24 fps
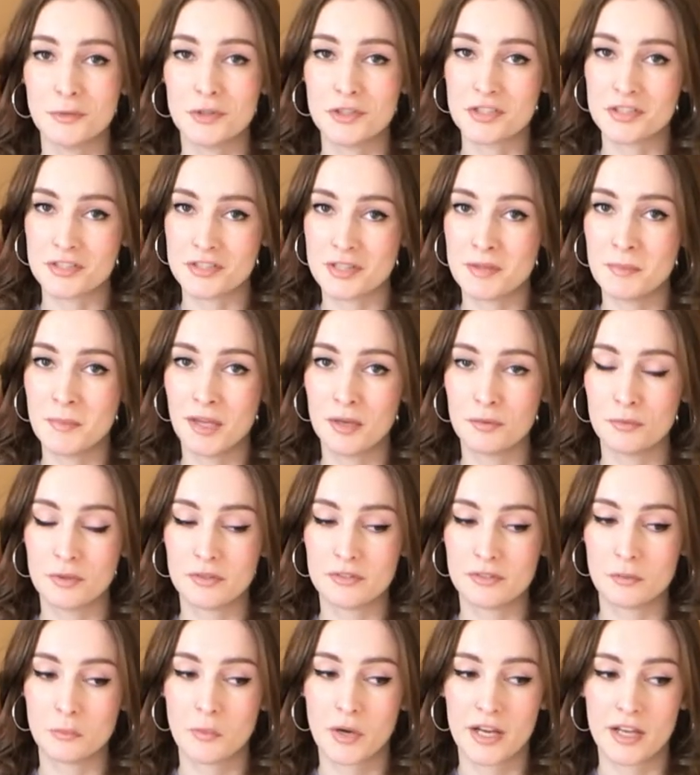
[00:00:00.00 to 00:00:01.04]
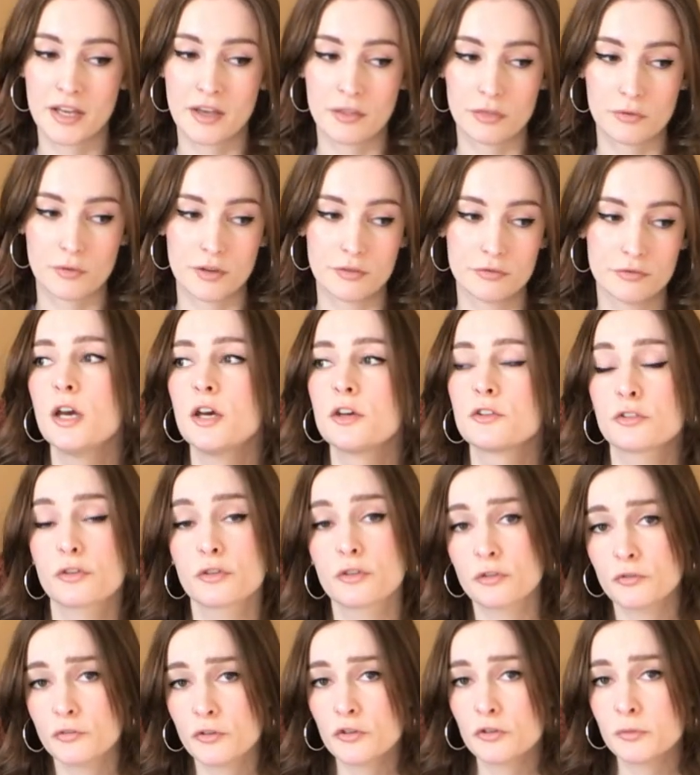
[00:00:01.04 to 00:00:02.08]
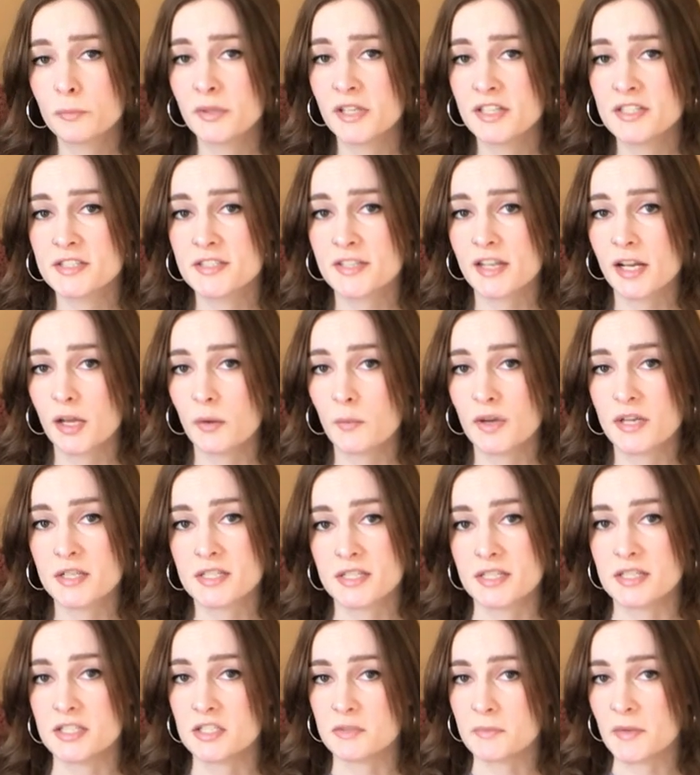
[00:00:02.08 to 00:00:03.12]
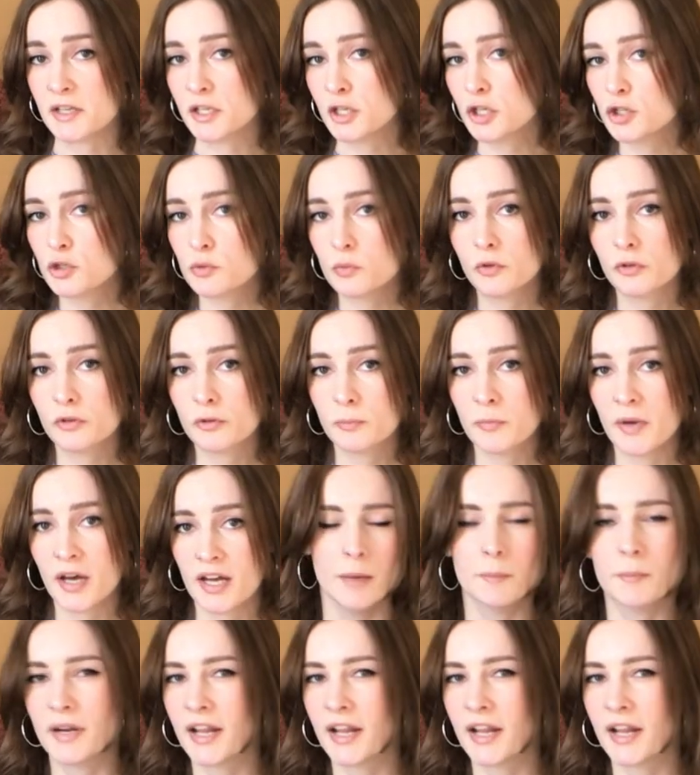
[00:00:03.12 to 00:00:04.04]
which is the main reason why I thrift. So the first place that I went is my usual spot,